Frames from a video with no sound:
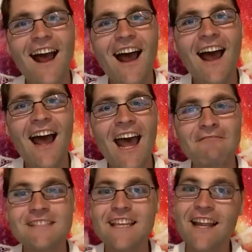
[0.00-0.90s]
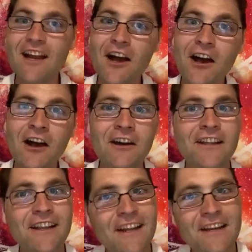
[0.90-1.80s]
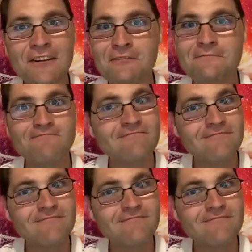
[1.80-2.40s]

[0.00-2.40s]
Uh, I was like, oh, you know,